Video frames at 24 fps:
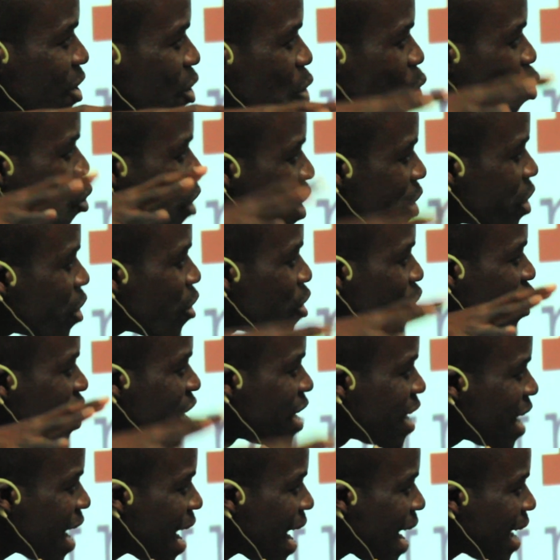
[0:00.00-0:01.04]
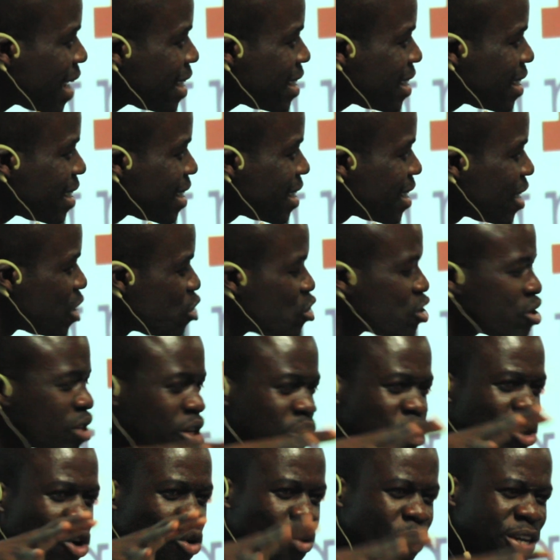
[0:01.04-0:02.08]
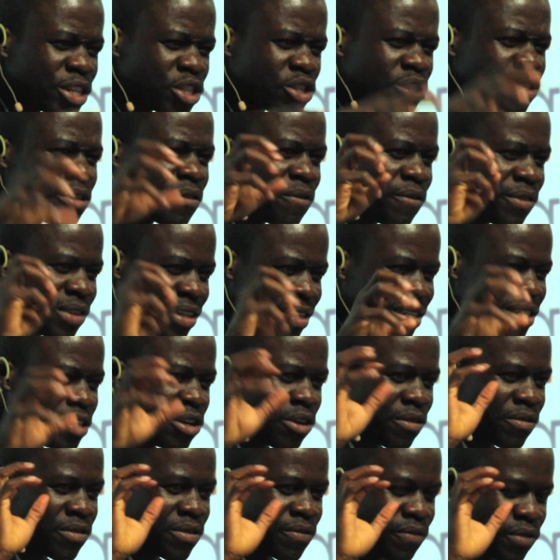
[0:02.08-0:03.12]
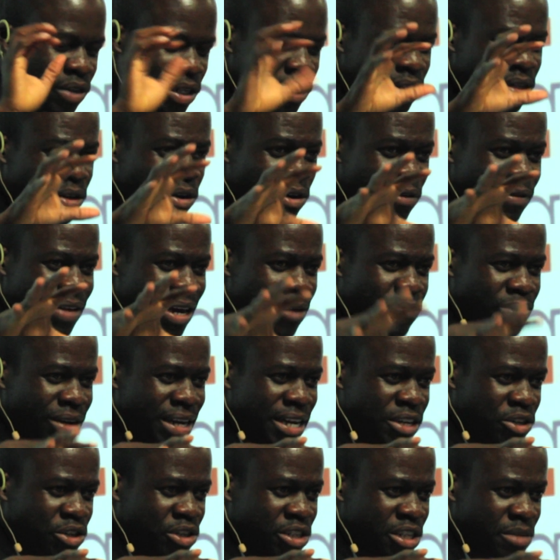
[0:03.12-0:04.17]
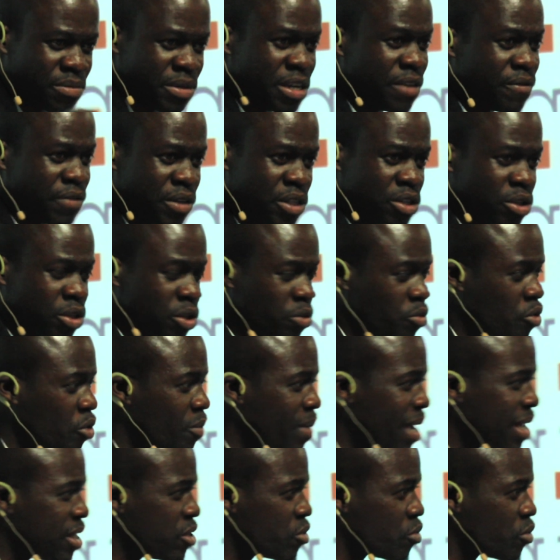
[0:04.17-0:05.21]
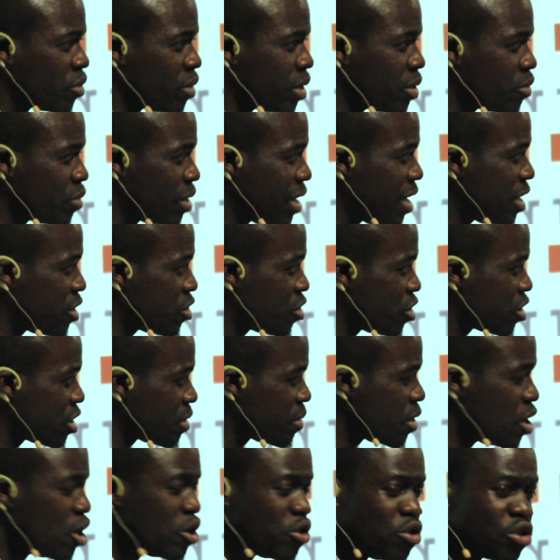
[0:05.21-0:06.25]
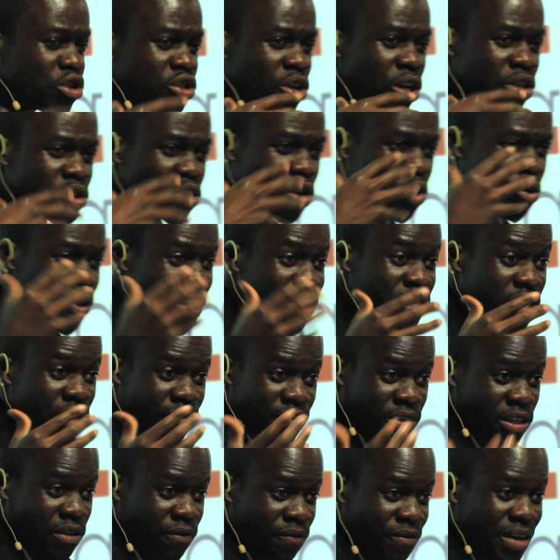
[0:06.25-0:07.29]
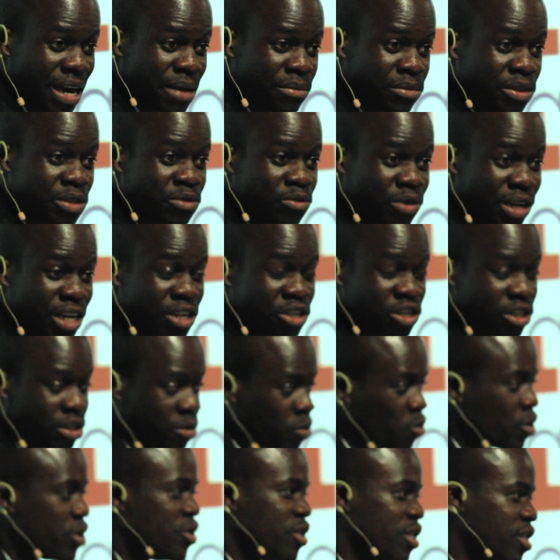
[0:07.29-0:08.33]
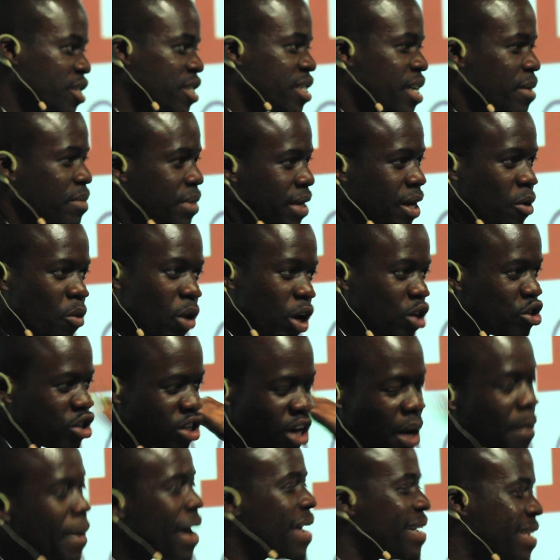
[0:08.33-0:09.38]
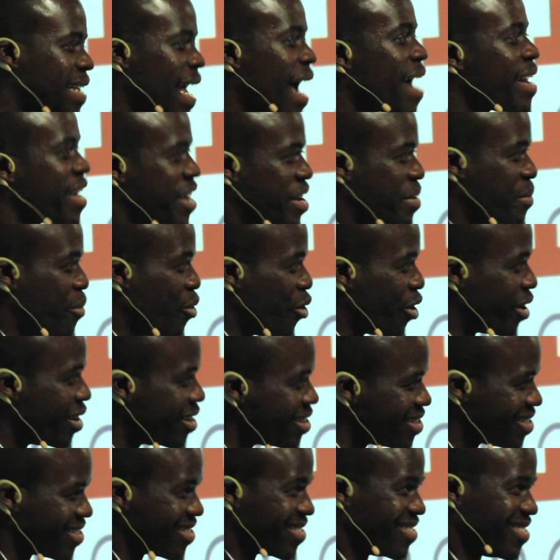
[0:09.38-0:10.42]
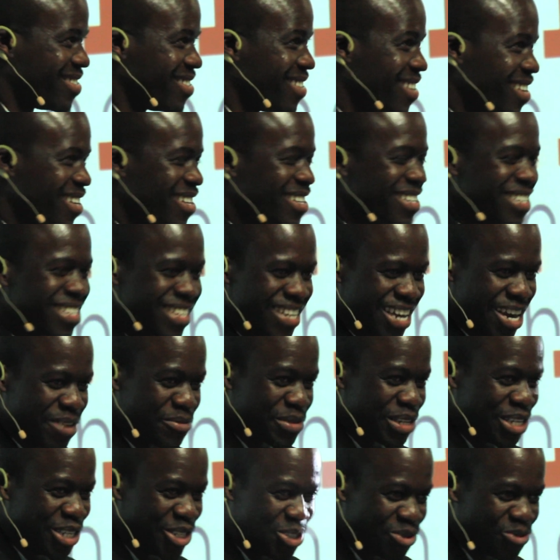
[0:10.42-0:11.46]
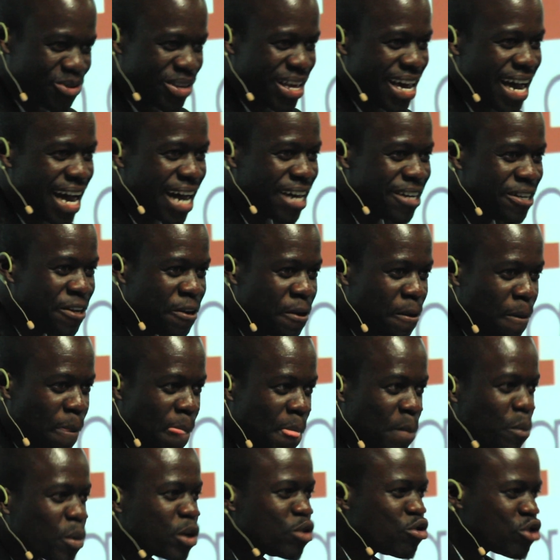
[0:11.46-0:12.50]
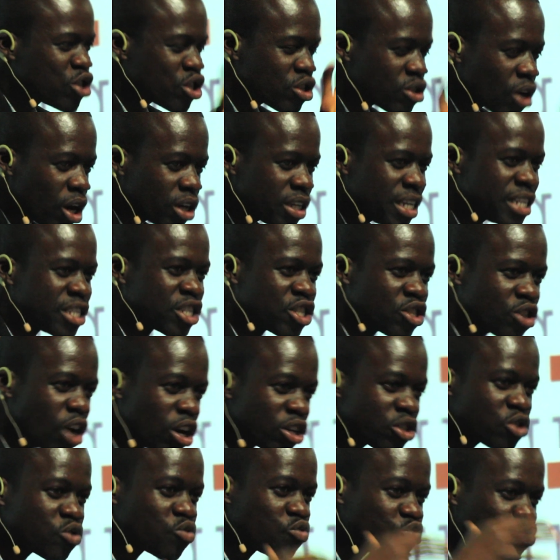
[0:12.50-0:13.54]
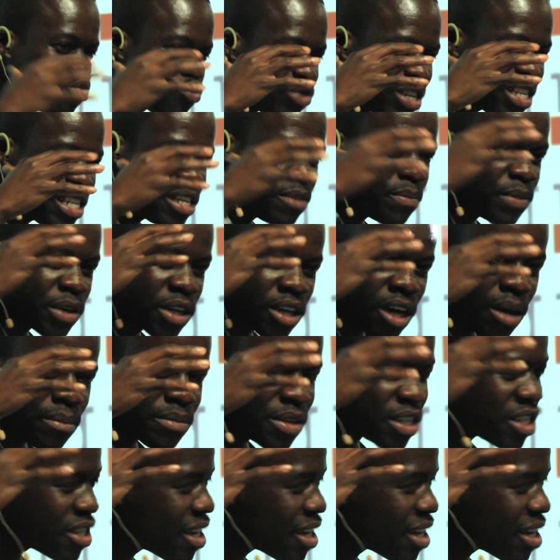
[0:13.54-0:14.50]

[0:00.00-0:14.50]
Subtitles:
whether or not, you start to question the validity of that relationship. If it's just a romantic relationship, you start to question if it's a family relationship where you just can't be like, well, you're not my dad anymore. Can't really do that. But it starts to really become this